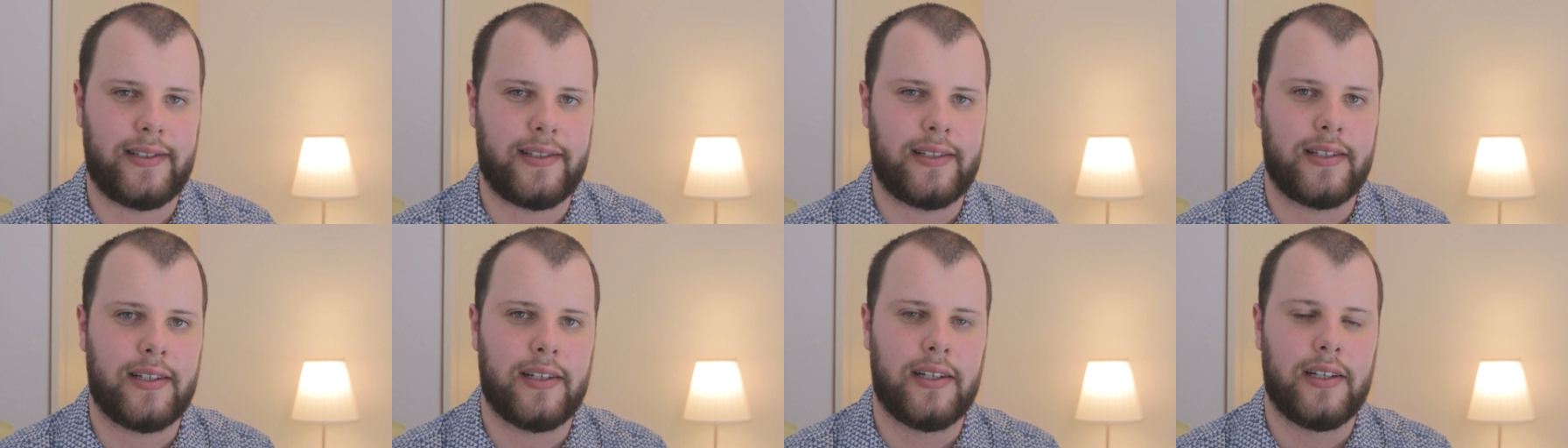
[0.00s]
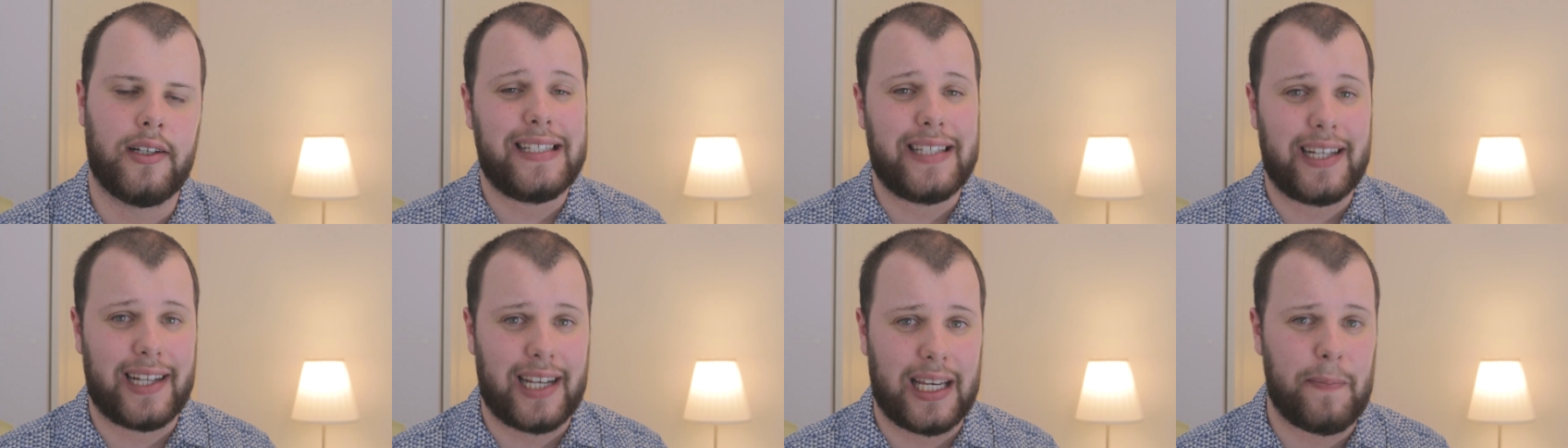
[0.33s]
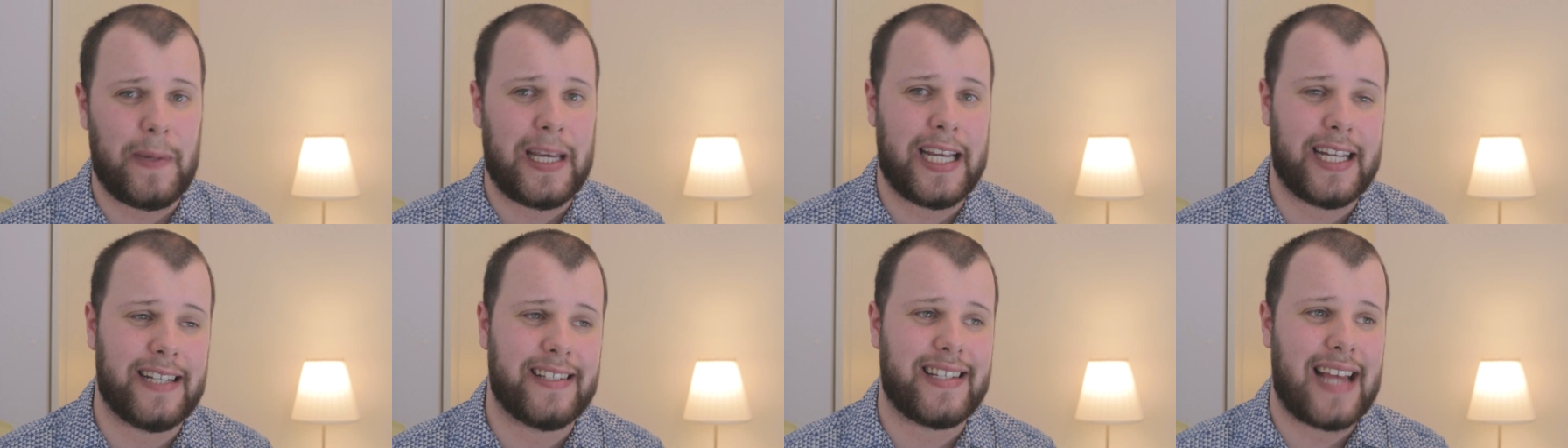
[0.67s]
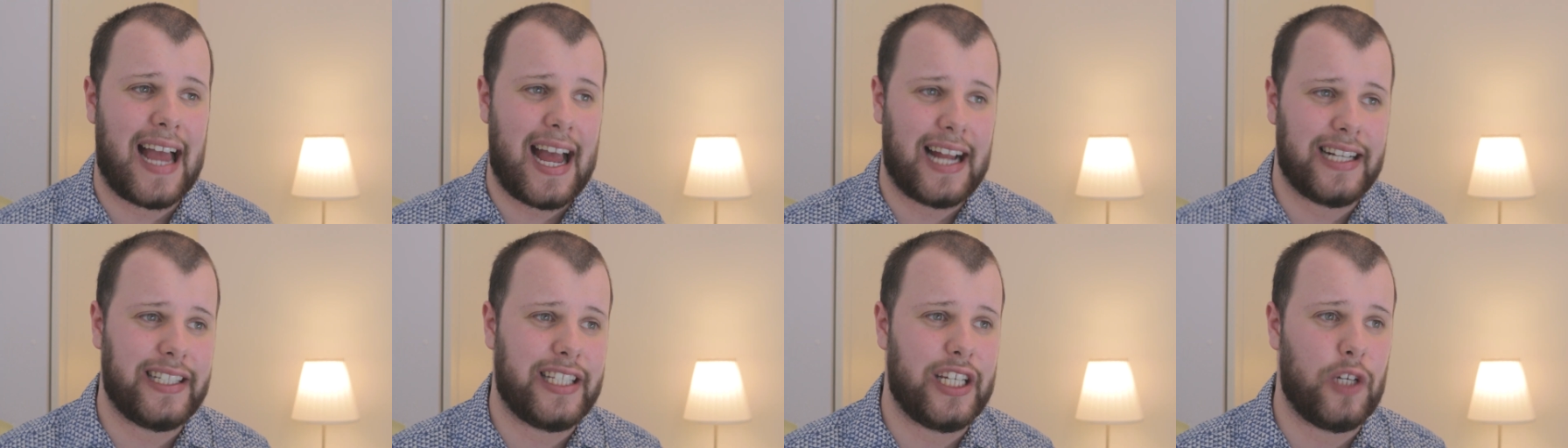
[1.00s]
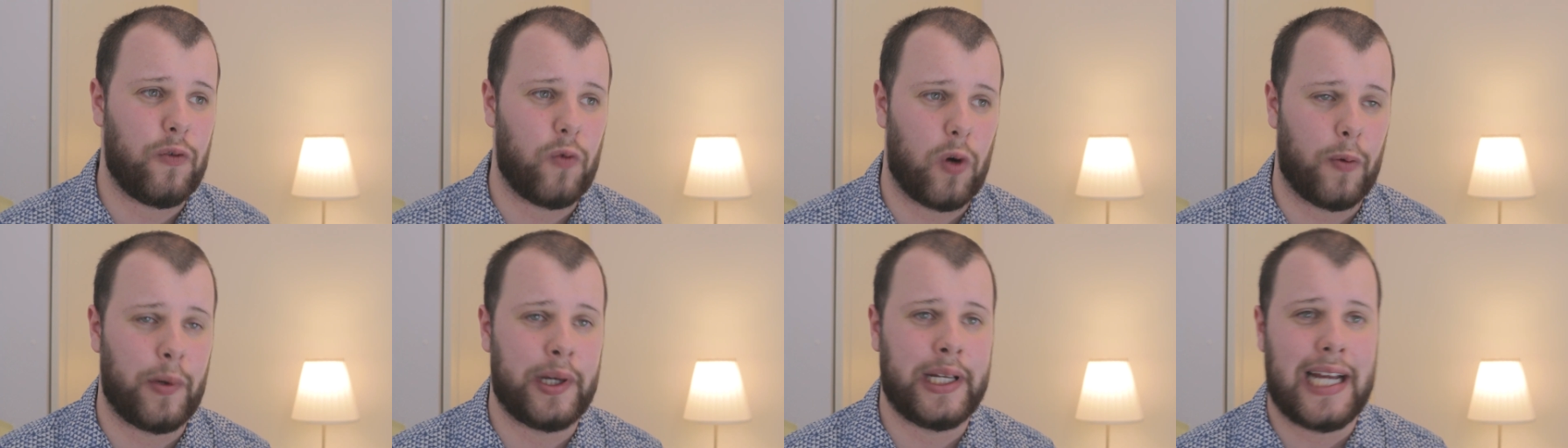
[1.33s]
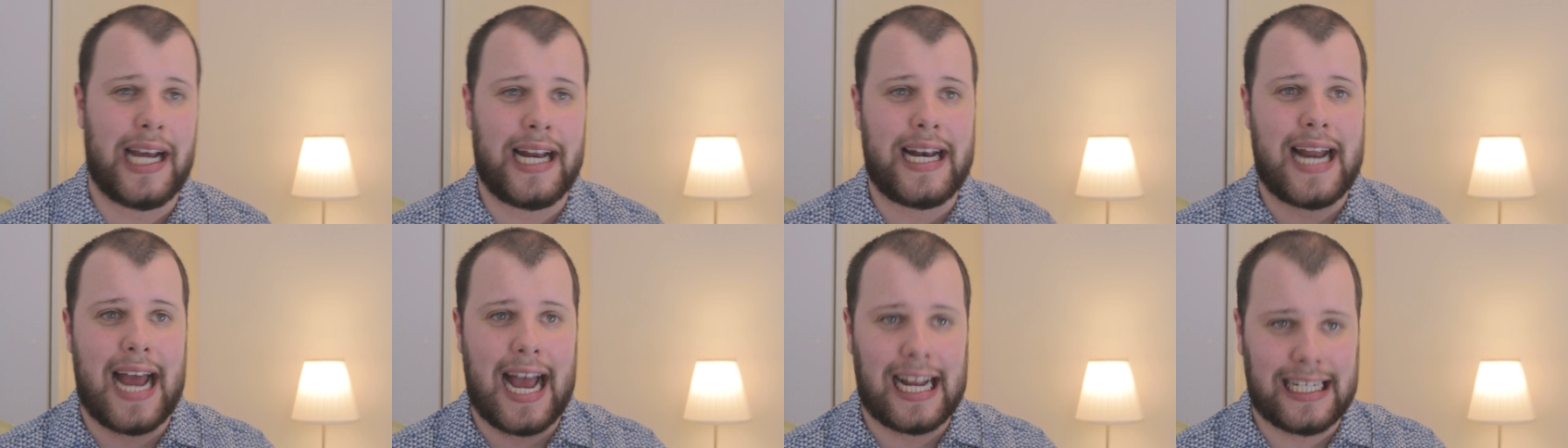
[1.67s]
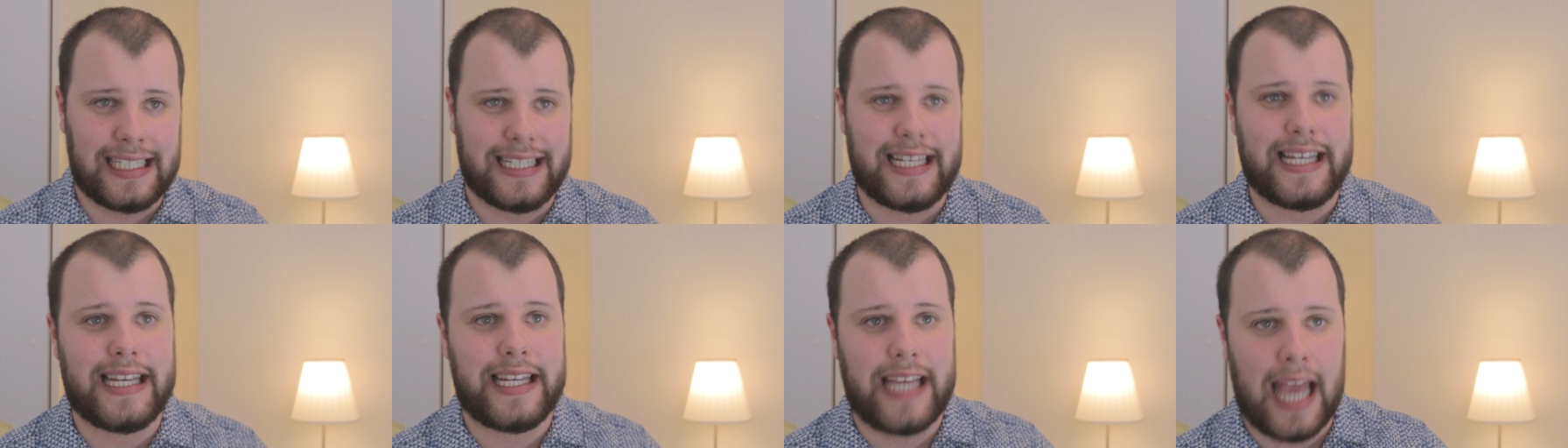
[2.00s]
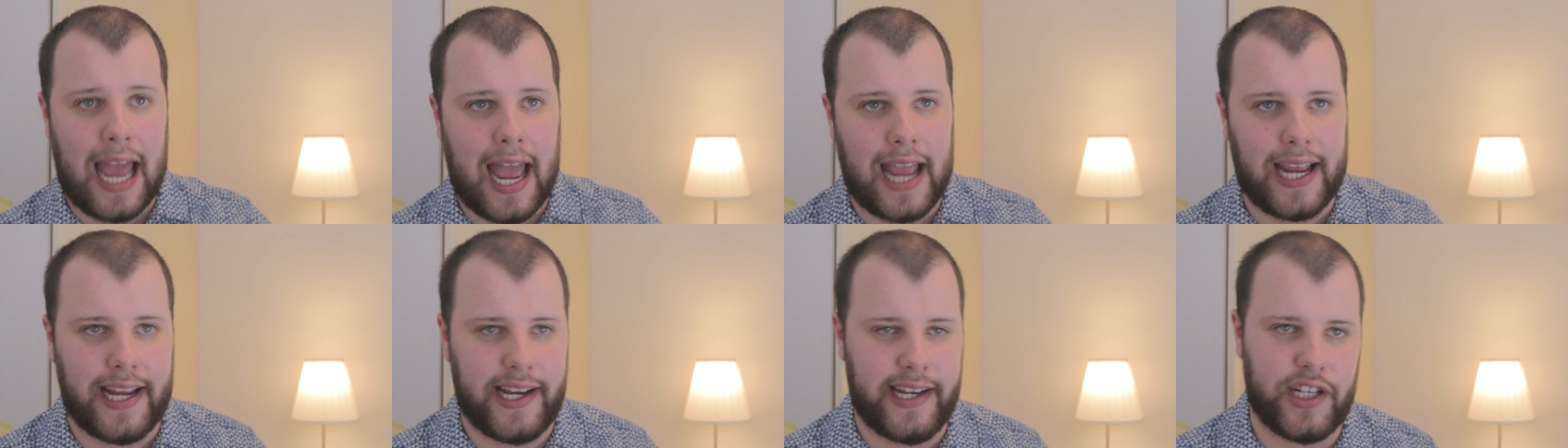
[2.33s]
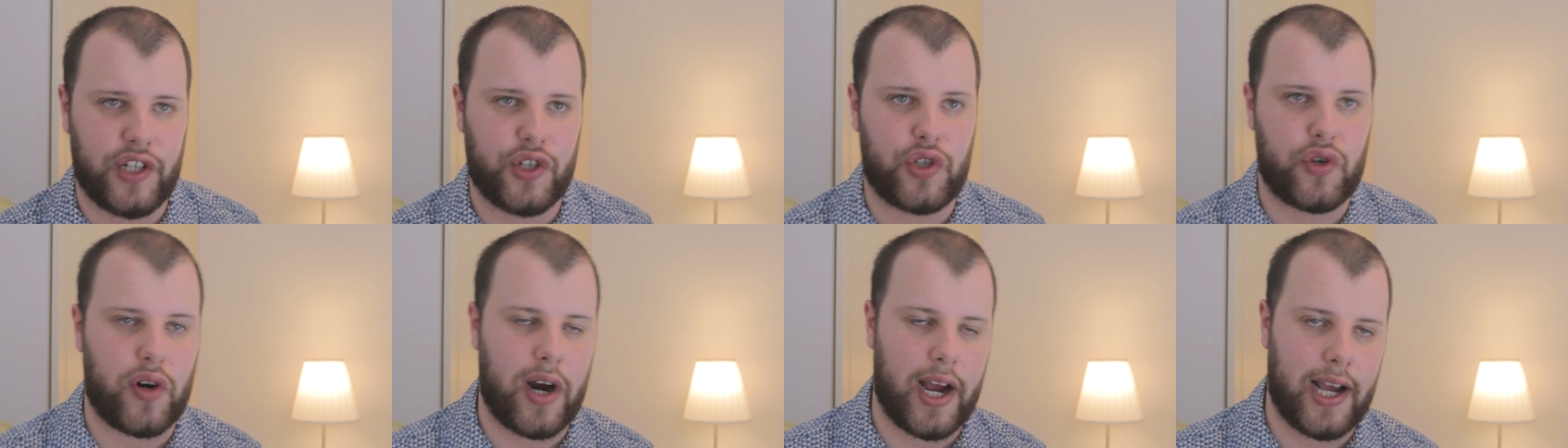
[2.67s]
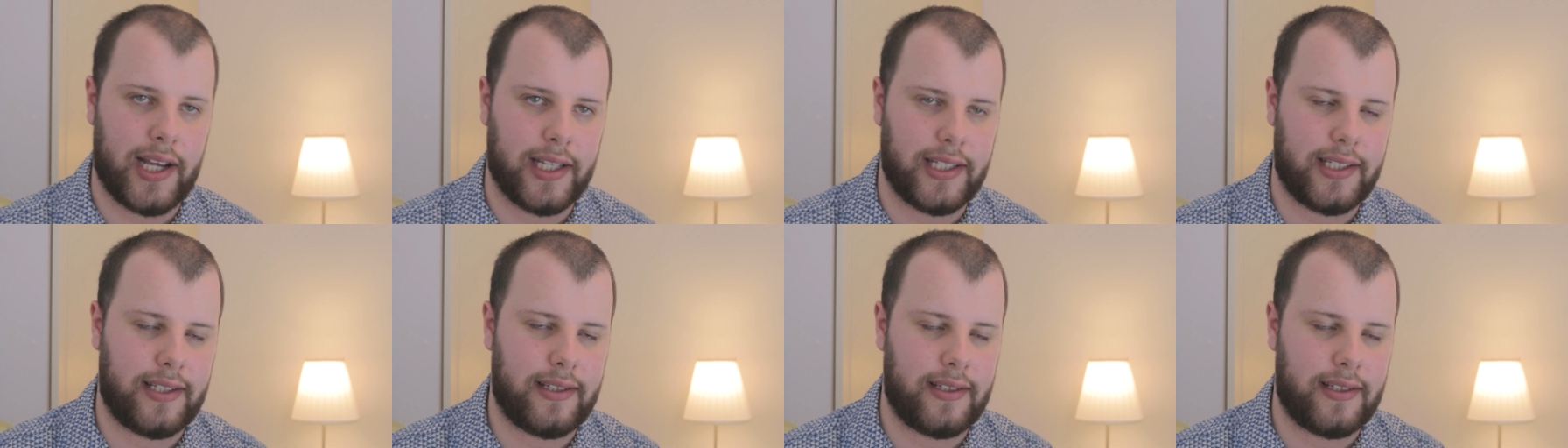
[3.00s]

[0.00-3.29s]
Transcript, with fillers: which basically means anti woman and anti gay interests.